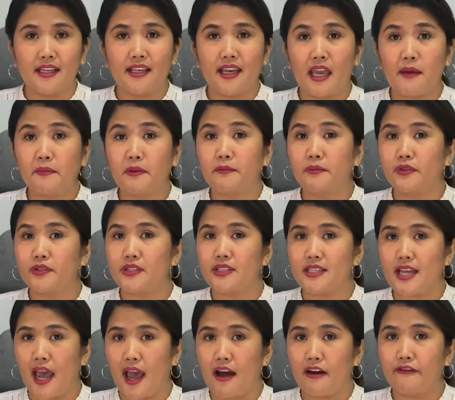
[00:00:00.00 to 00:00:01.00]
capable
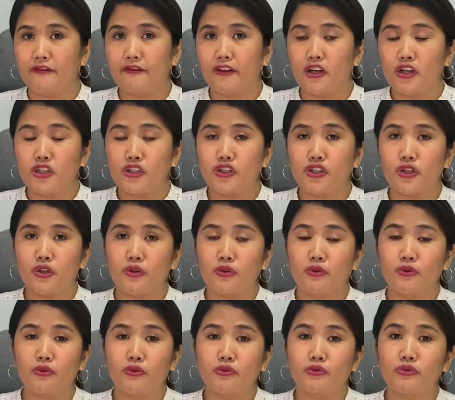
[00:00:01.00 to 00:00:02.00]
staff
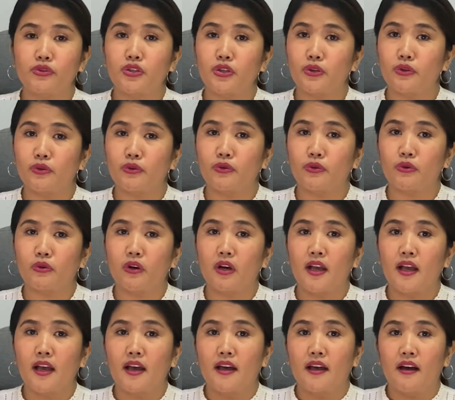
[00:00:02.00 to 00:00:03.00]
to
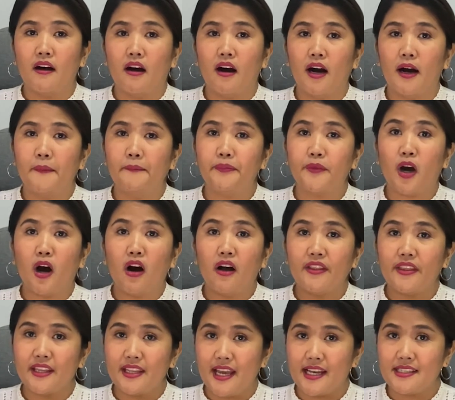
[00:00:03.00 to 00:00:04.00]
do
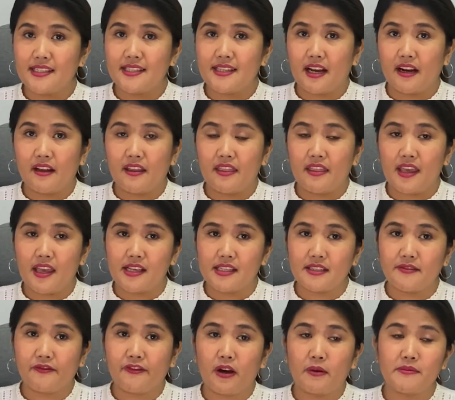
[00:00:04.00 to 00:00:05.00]
all the necessary
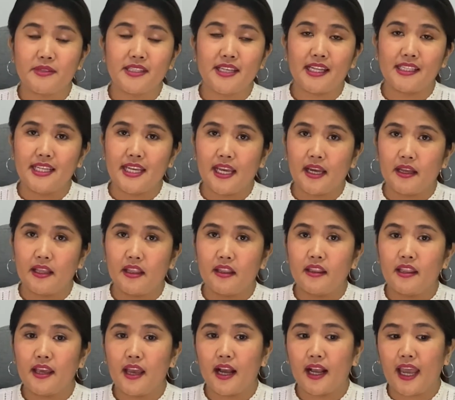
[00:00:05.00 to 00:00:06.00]
things, from setting
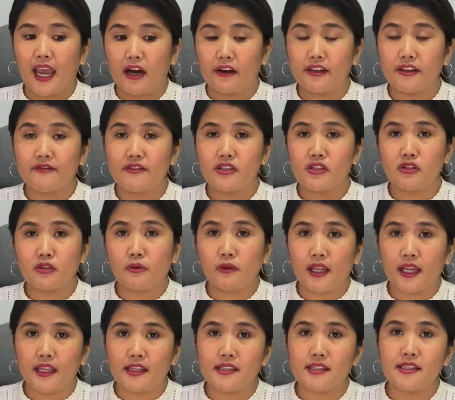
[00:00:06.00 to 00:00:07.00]
the account of the
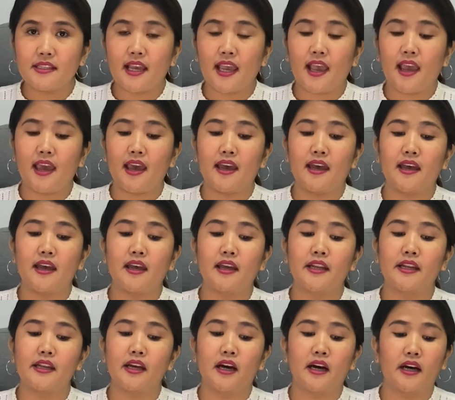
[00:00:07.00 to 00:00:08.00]
students
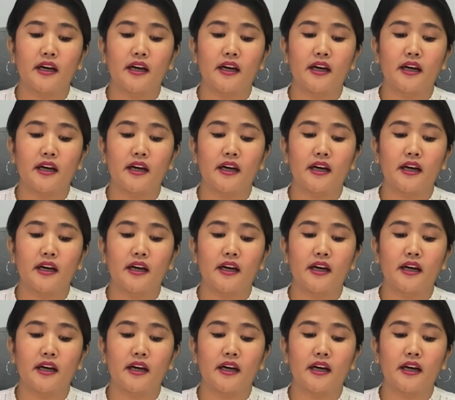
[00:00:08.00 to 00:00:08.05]
and